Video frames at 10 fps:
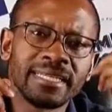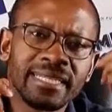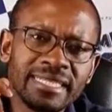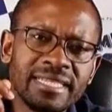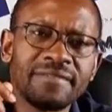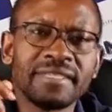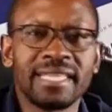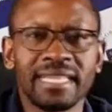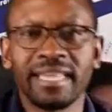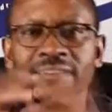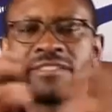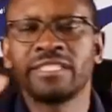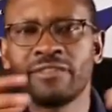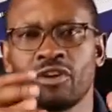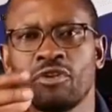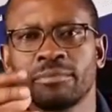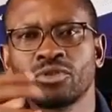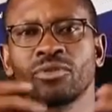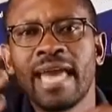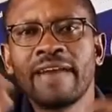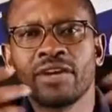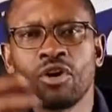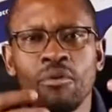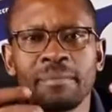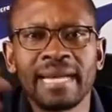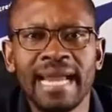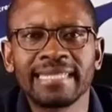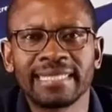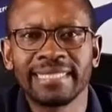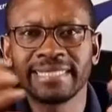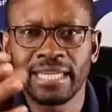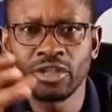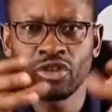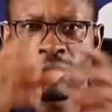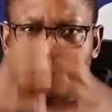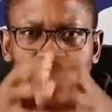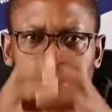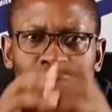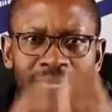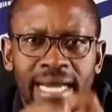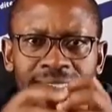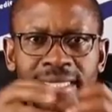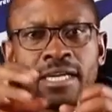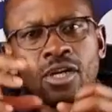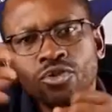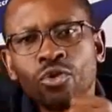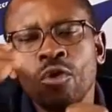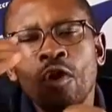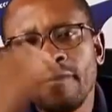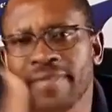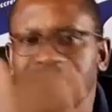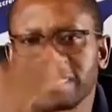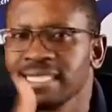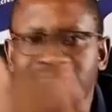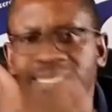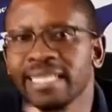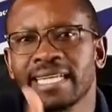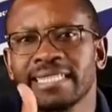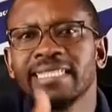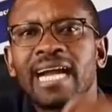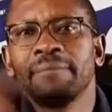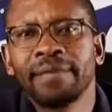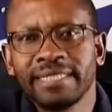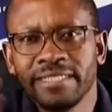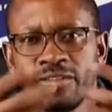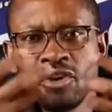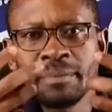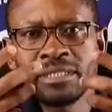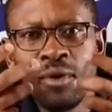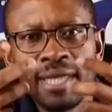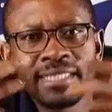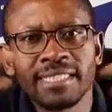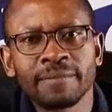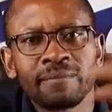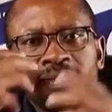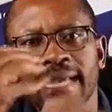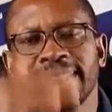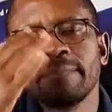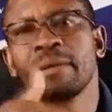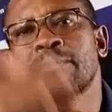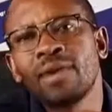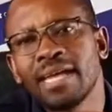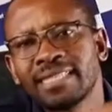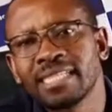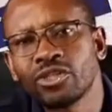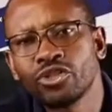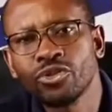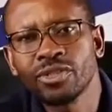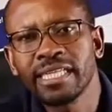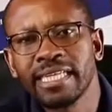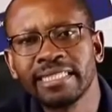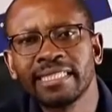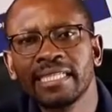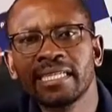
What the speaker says: service that they've developed. So they have a copyright and intellectual property on that. So they just generate income. They develop it once, and then people are just using it,